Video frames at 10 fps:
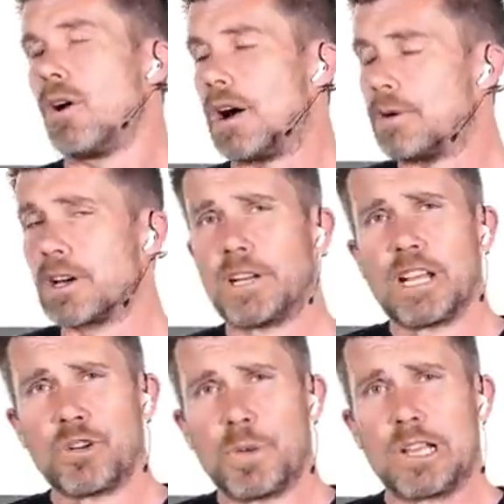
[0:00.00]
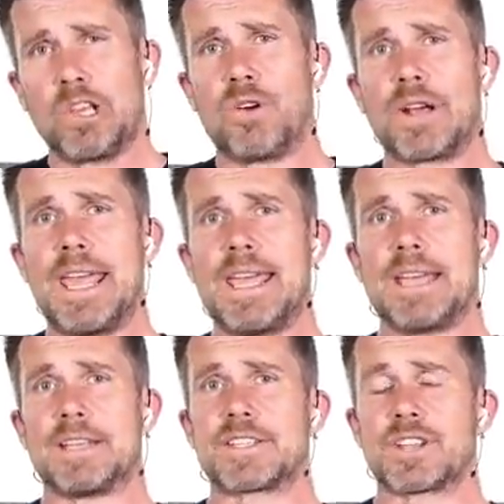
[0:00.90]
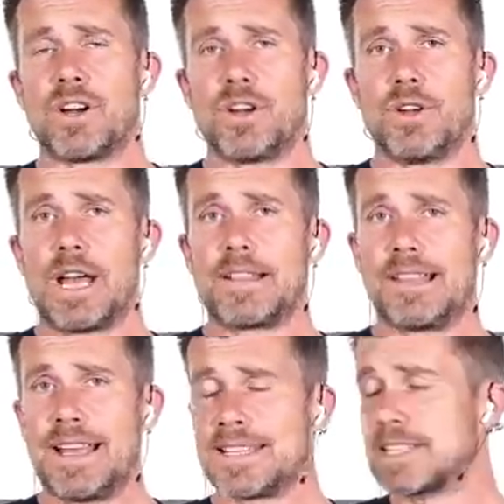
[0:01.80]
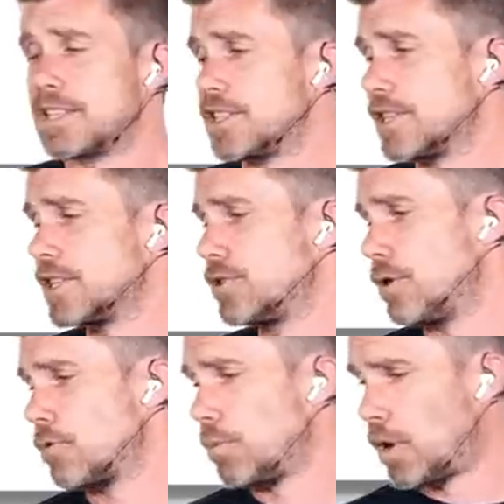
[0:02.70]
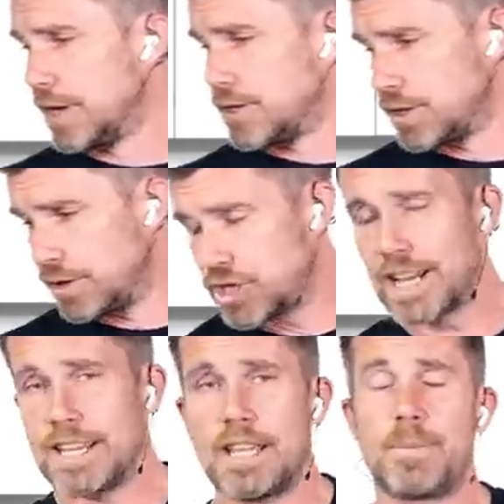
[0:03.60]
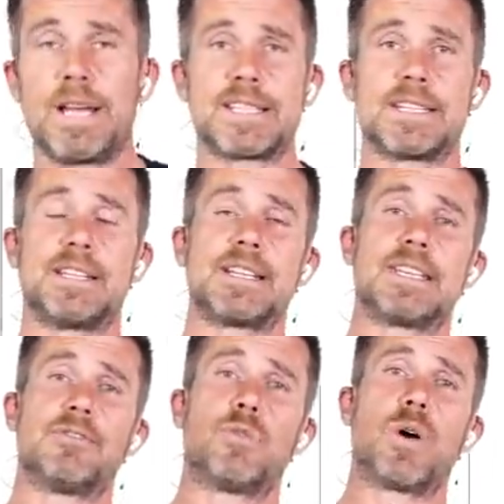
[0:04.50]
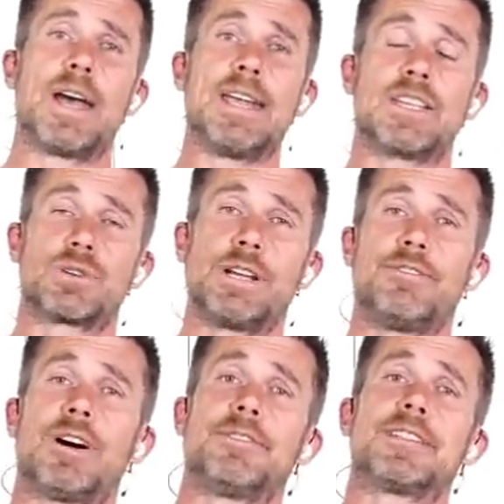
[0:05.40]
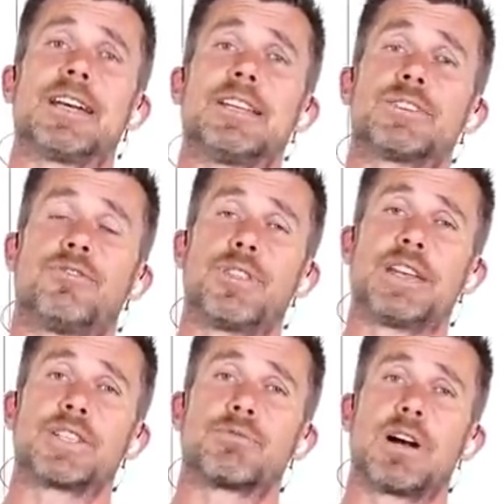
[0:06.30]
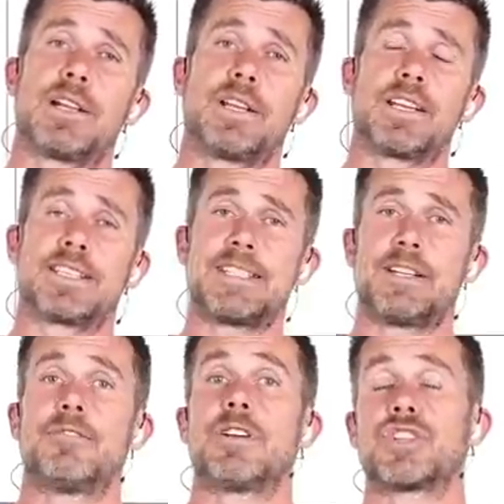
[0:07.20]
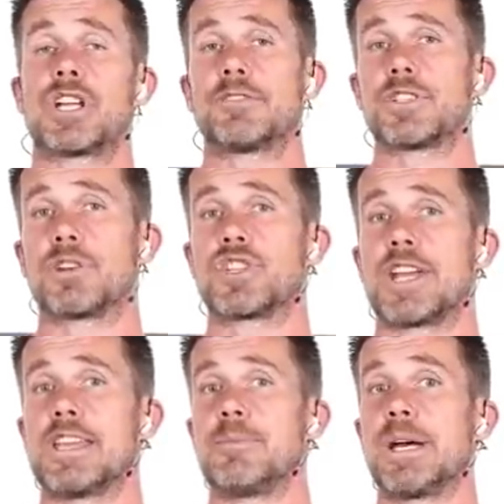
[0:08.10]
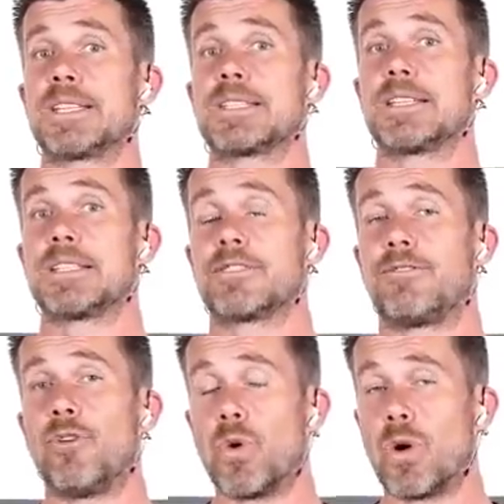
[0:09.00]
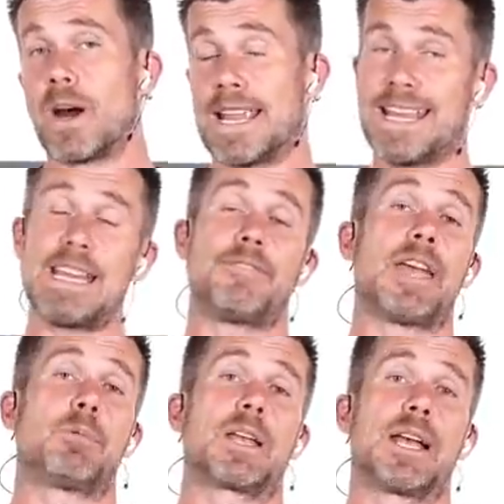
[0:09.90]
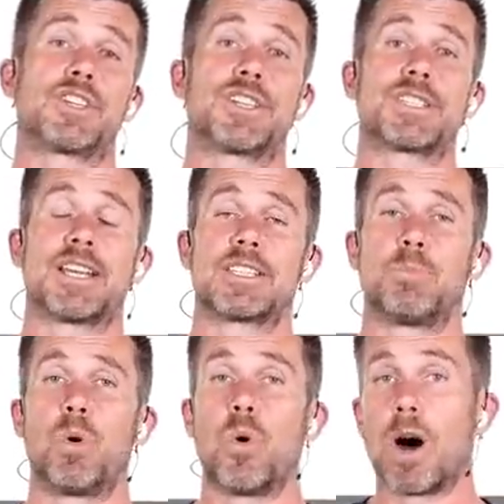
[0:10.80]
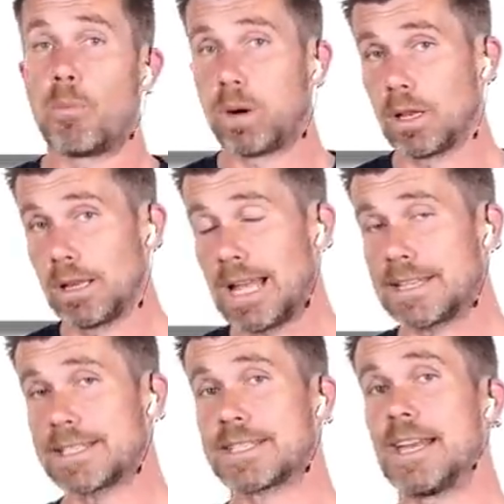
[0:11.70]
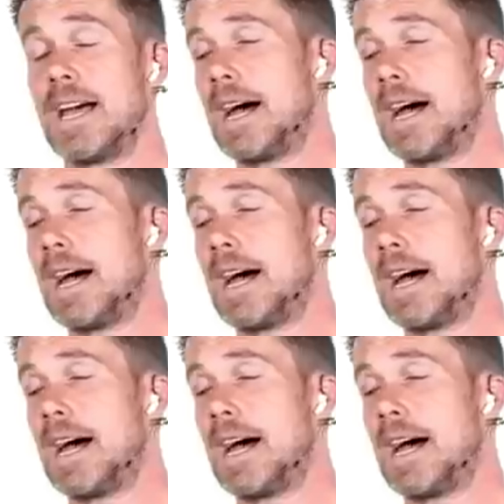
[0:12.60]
All right, we're going a little bit long here. So last, just to remind you, J E Piston giveaway, twenty-five days for that to run. A set of shelf stock J E Pistons for any of the applications they support, plus